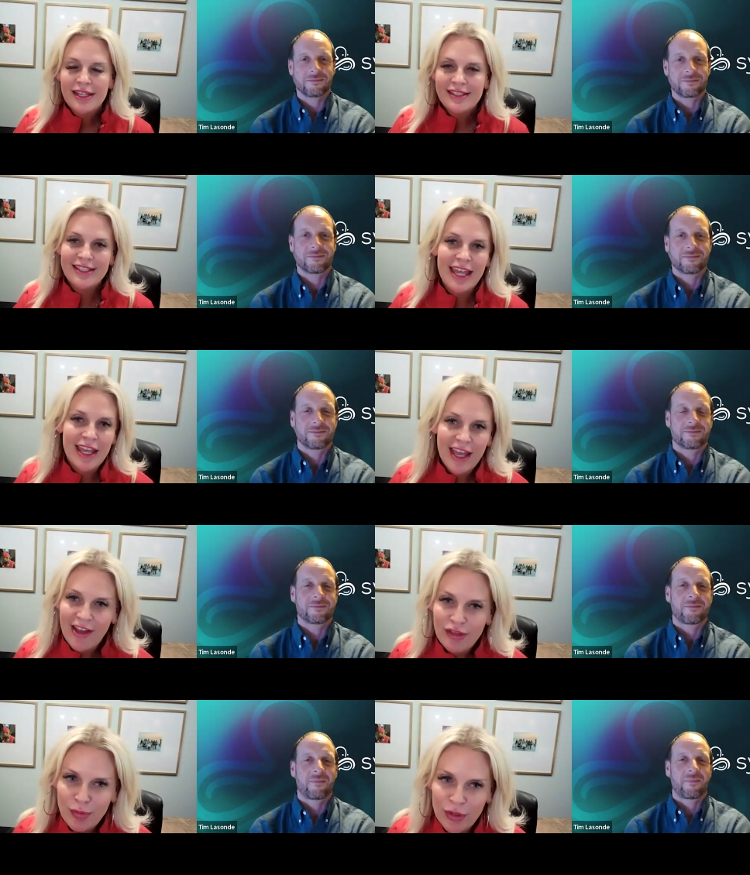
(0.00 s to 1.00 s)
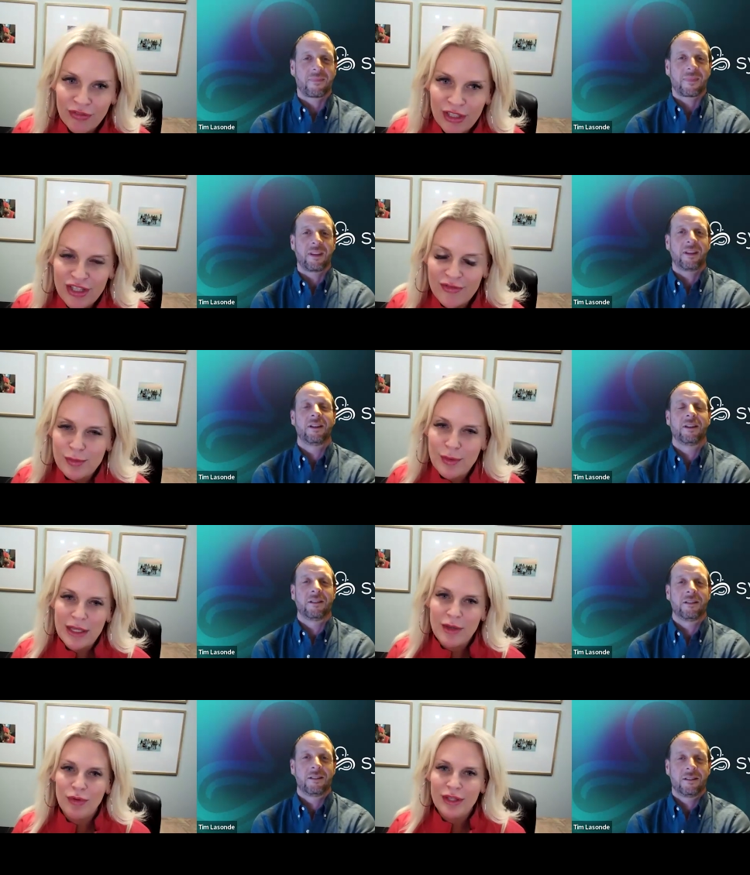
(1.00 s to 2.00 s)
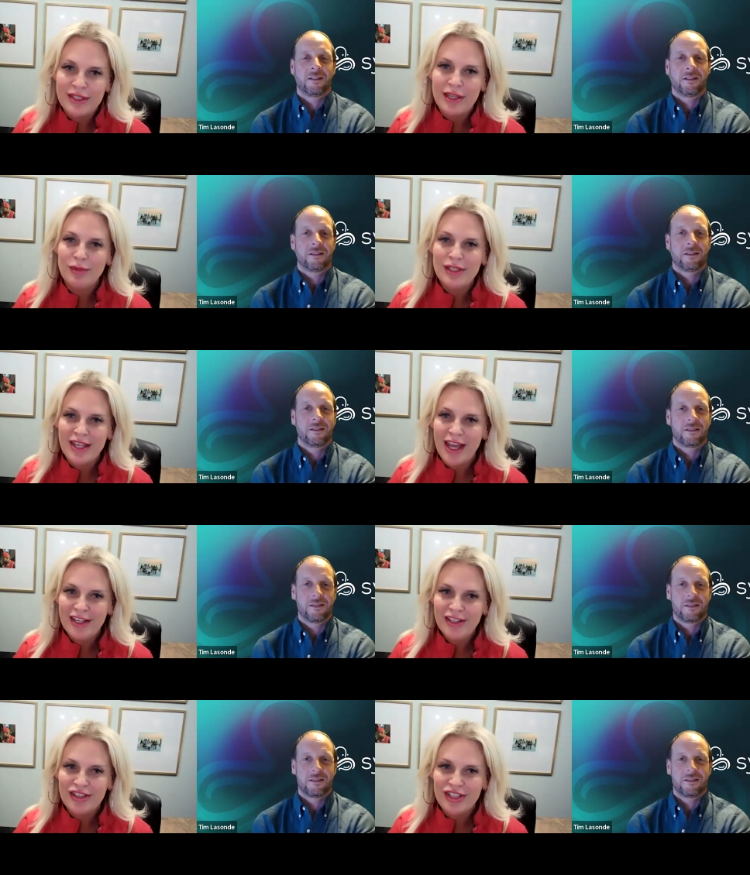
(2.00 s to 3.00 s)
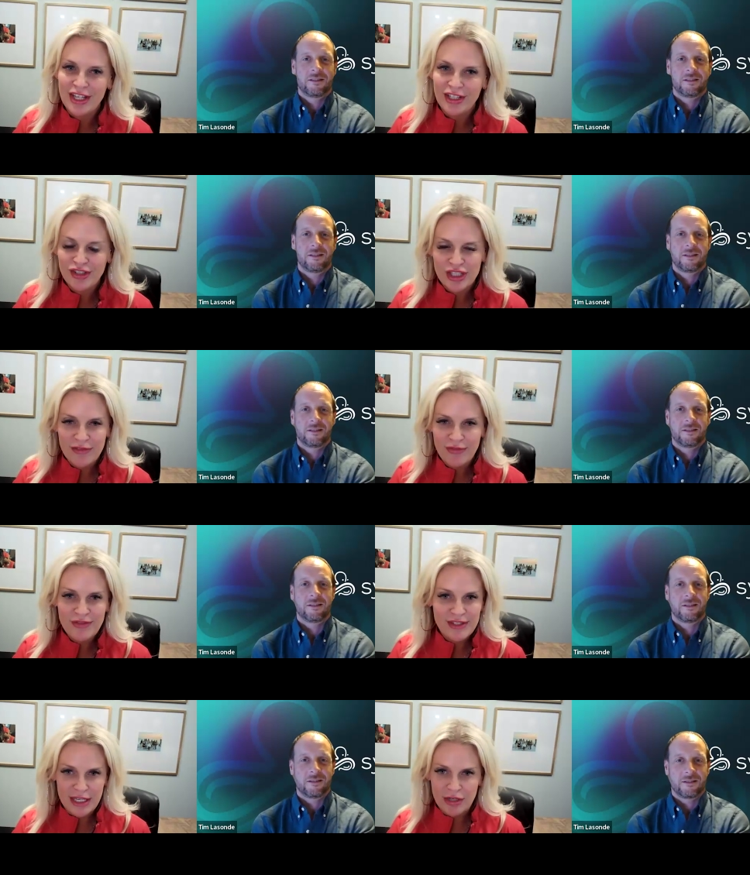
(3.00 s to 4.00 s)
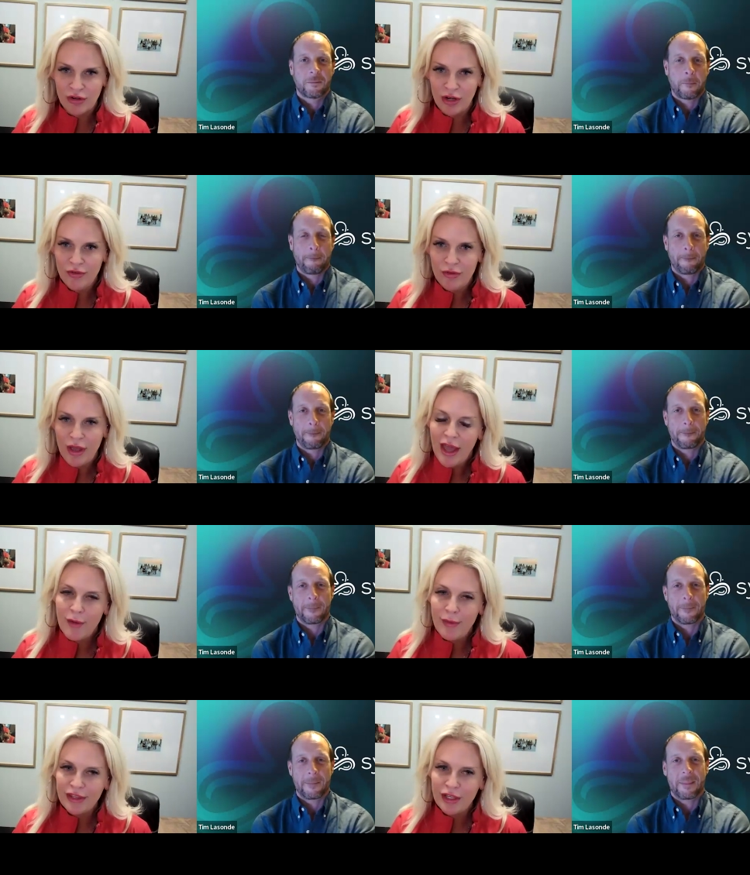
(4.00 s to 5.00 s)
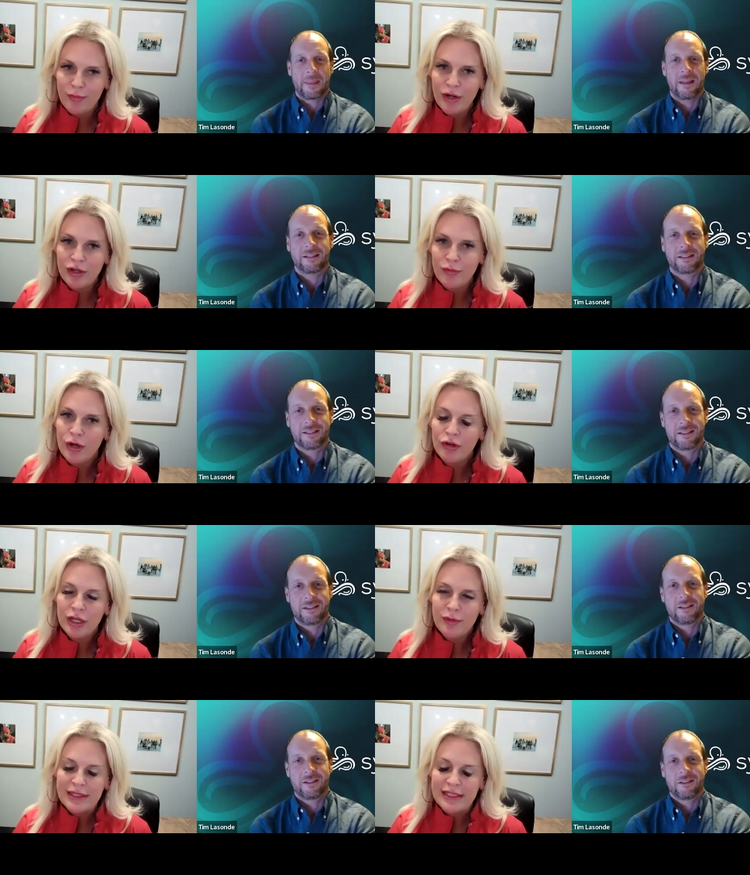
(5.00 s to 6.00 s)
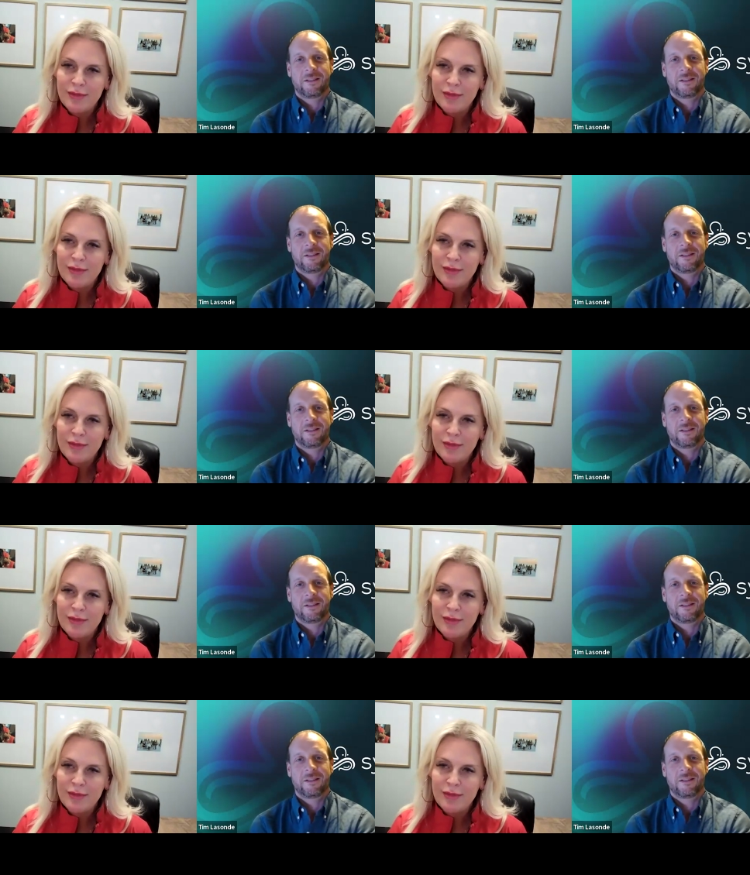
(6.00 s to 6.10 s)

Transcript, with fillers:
Speaker 1: Today, I have the privilege of speaking with Tim Lasonde, Channel Chief of Syncro, about their partner program and